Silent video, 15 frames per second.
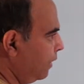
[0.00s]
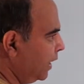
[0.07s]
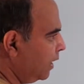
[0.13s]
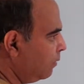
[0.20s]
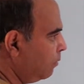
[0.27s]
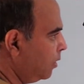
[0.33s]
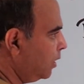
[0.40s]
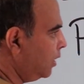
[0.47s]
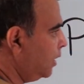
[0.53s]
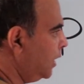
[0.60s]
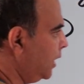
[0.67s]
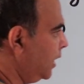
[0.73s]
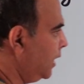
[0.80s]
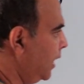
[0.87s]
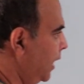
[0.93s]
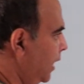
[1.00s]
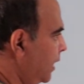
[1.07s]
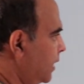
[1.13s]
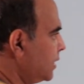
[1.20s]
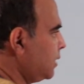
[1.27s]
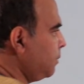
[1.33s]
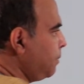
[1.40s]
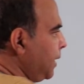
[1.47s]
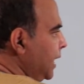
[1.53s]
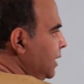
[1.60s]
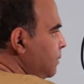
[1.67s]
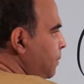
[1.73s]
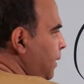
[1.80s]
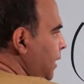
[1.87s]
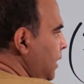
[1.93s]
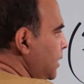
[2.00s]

variable here is the price per